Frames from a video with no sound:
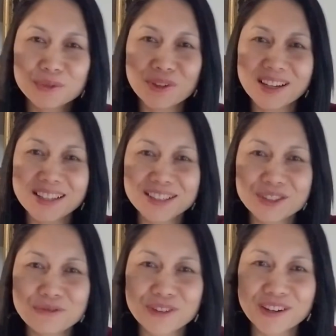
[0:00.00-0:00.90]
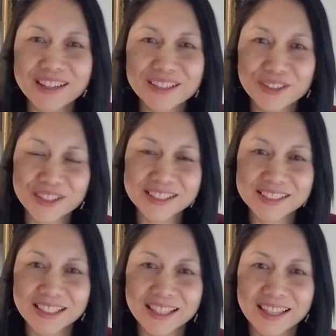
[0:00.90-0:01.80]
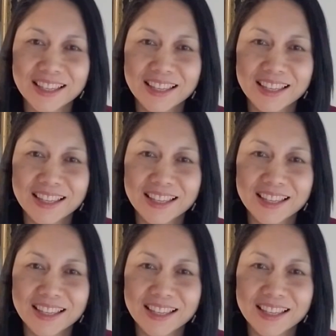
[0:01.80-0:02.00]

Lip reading: We're so very noisy